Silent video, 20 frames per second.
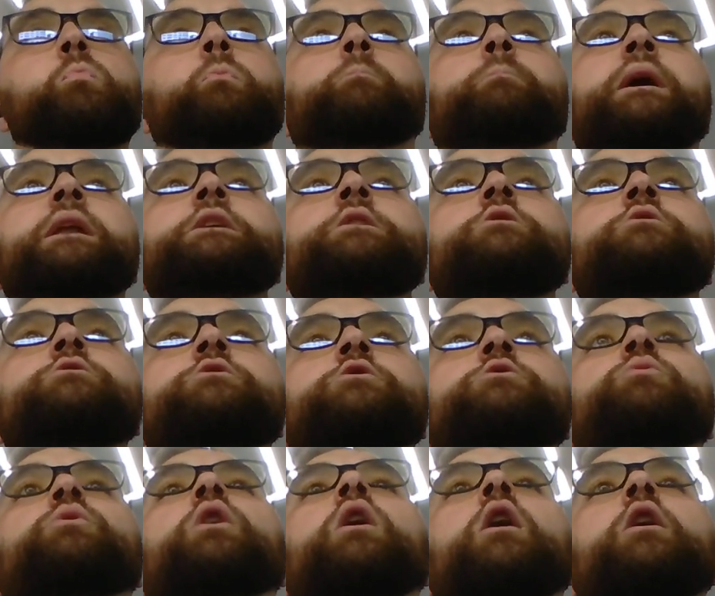Many
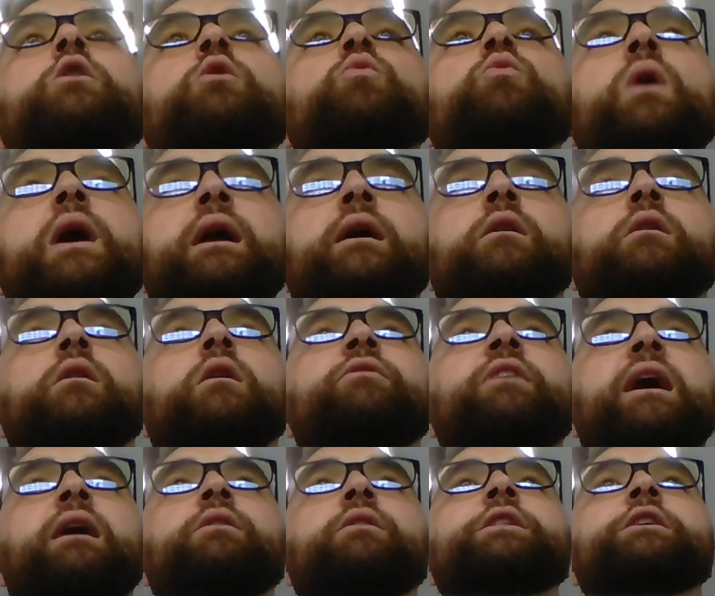users were unaware of
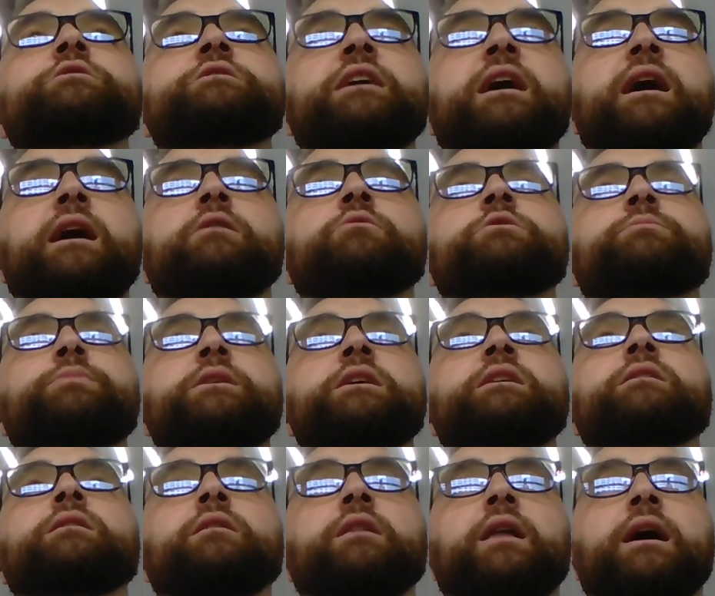how their data was
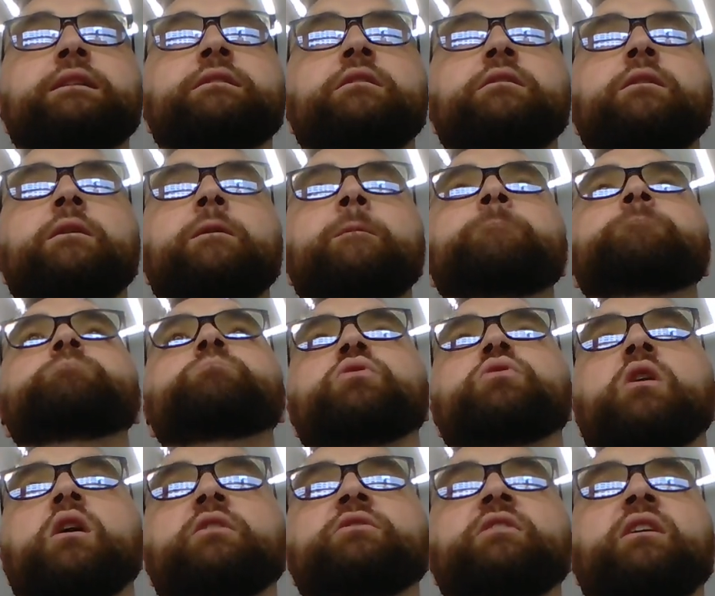being collected,
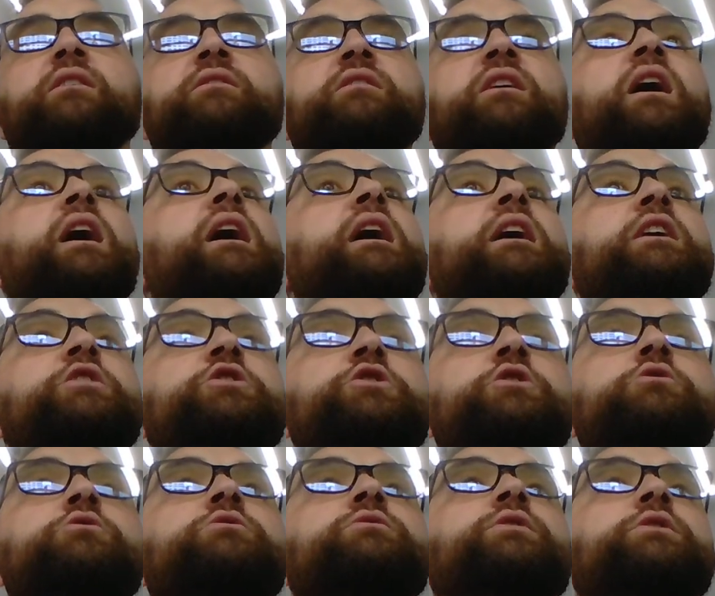processed, and
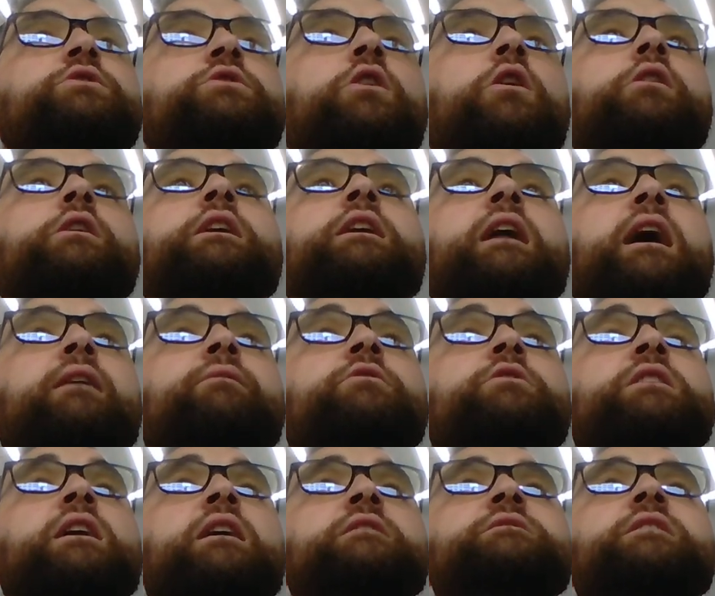used for targeted
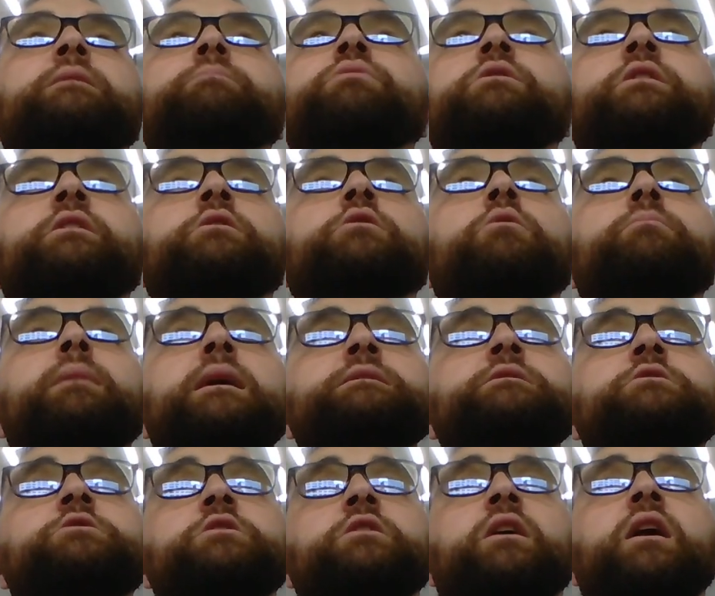advertising and political
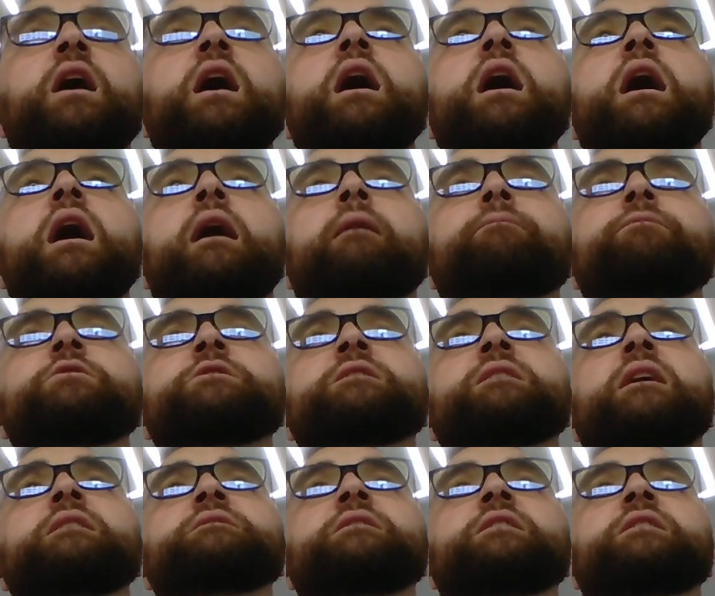messaging,
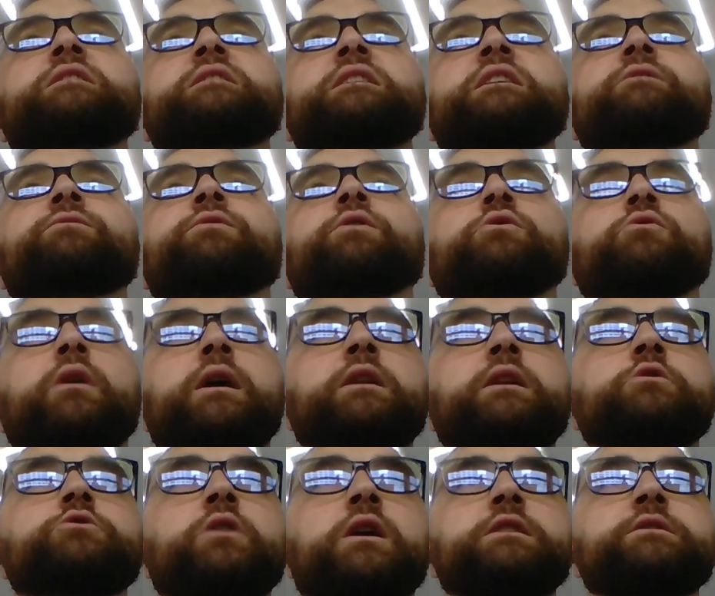emphasizing the need for
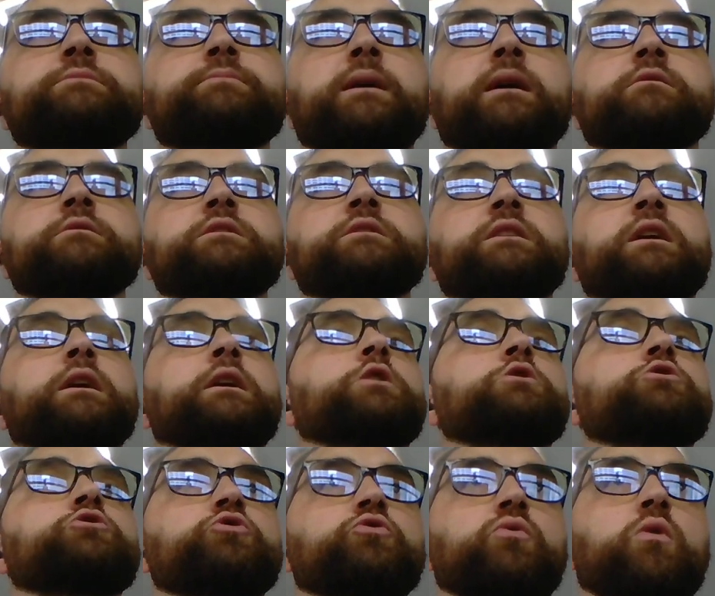greater transparency and
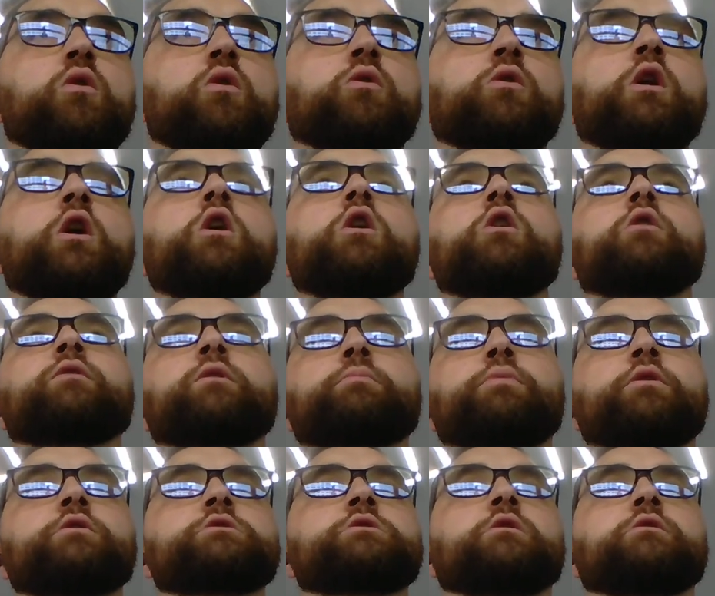control over
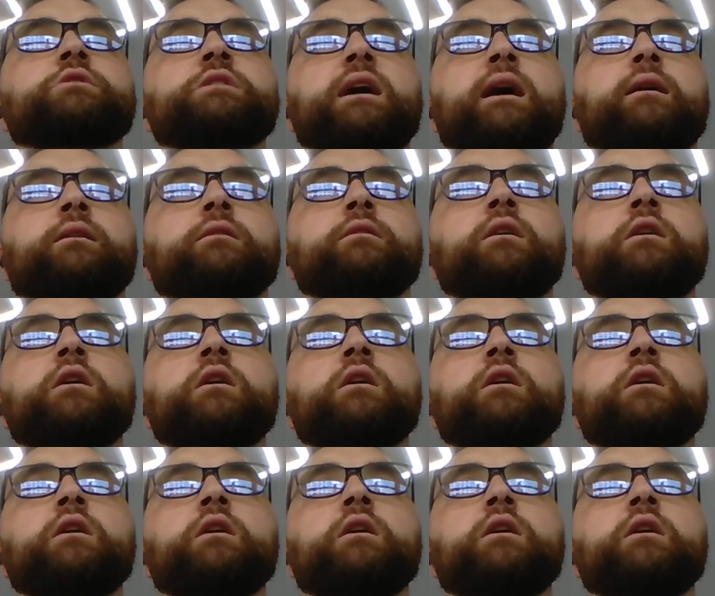personal data.